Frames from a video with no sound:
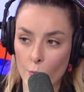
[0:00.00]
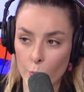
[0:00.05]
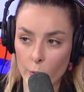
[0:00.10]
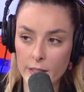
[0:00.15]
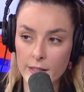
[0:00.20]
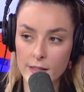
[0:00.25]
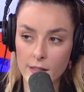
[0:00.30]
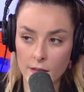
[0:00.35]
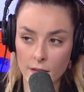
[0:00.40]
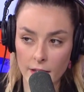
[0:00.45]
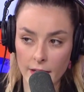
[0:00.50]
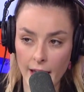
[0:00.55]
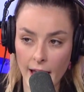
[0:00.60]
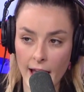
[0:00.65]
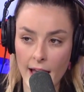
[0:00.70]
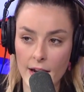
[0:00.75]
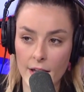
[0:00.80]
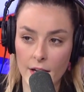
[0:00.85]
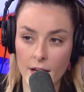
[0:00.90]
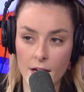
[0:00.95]
Recently, I
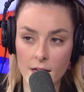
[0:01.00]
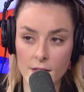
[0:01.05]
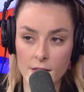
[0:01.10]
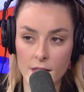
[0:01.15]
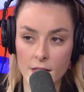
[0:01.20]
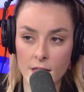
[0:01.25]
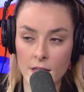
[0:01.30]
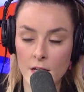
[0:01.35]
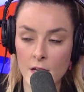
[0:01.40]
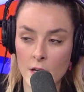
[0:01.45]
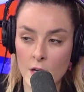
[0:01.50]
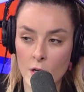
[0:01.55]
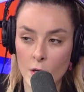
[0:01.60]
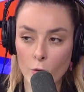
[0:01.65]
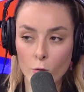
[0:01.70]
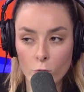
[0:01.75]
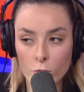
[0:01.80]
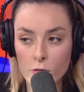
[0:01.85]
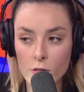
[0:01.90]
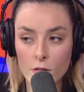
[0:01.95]
had a cousin
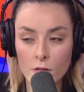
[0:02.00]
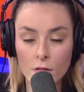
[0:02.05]
who's,